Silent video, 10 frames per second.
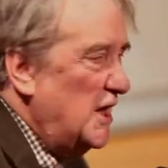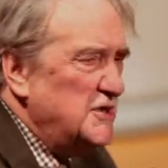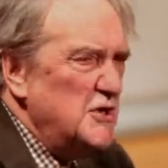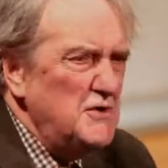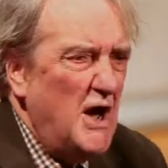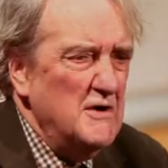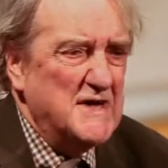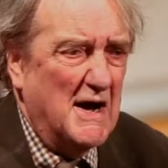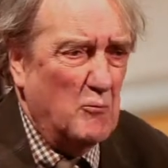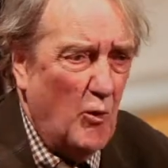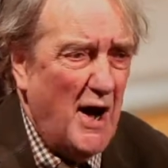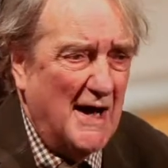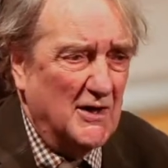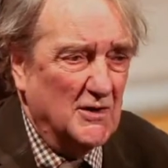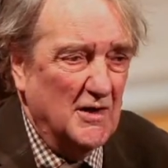You know damn
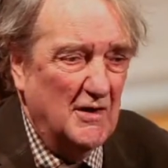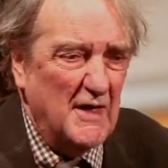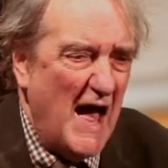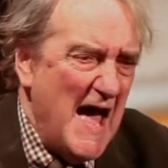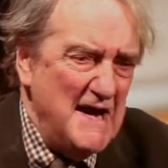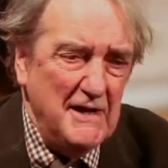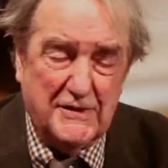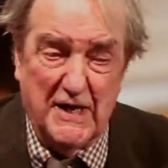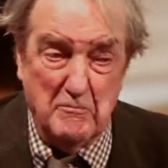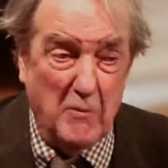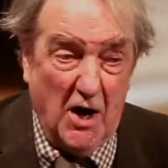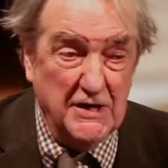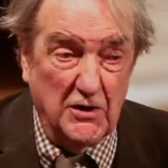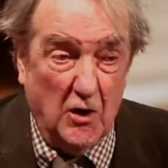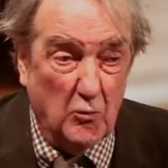well that anything might
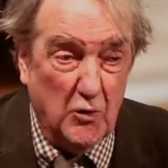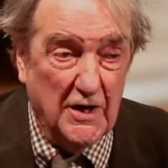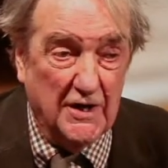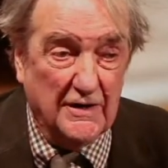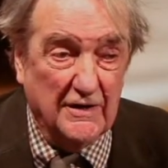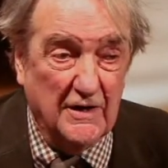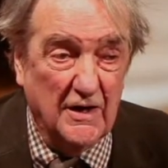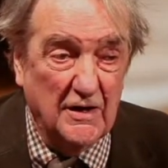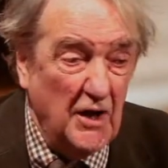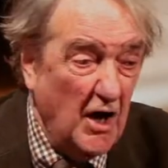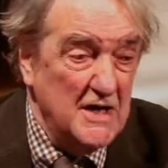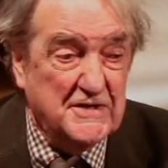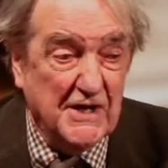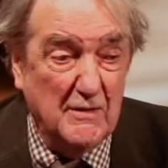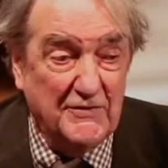not work. Nine
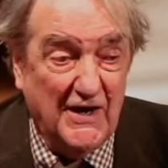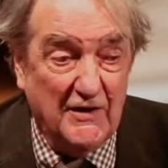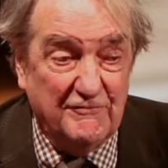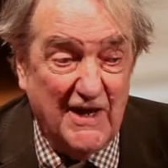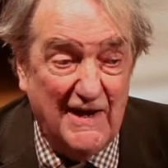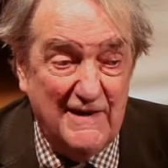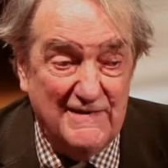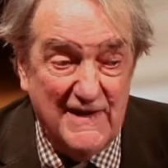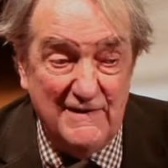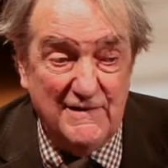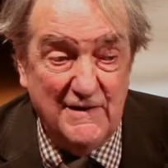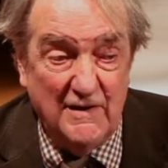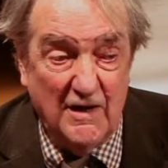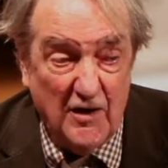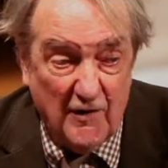times out of ten it did,
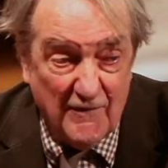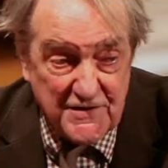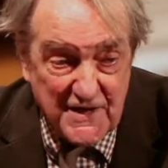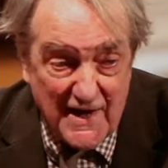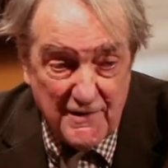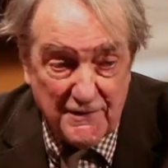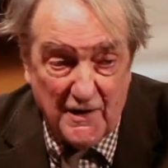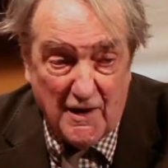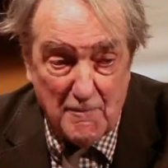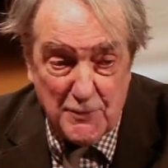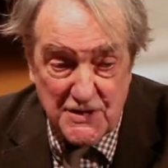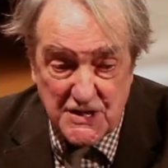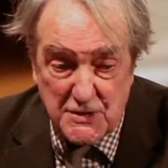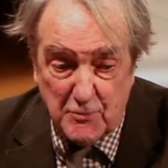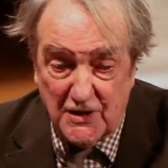and on the tenth
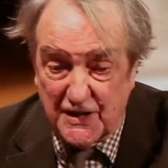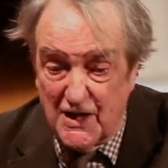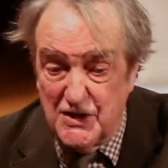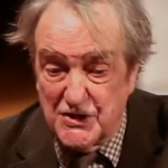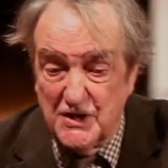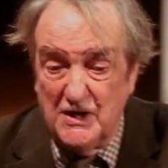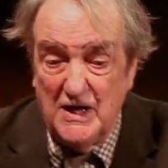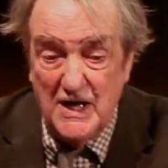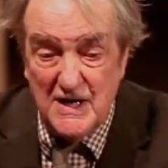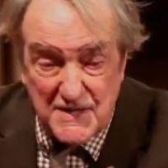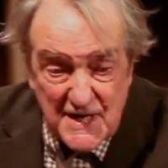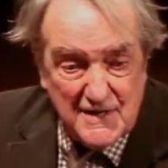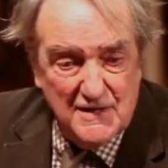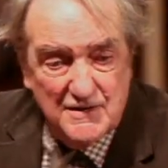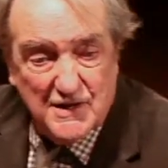unpredictable occasion it
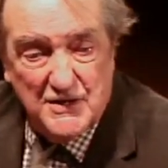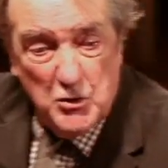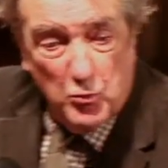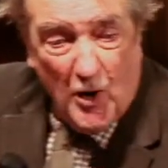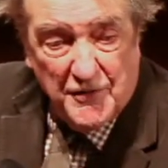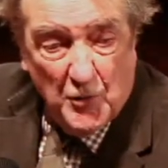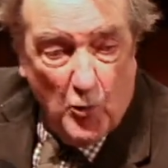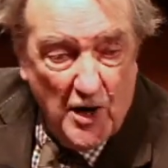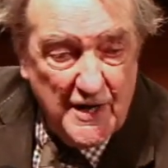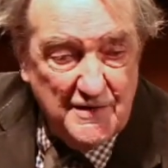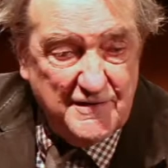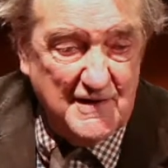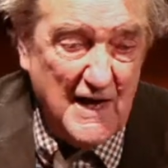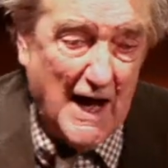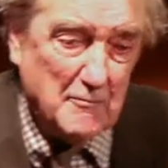didn't, and you wonder why it
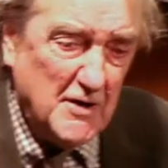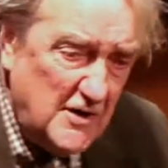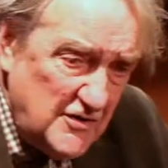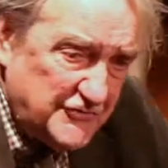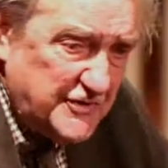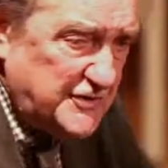didn't happen, and it's to do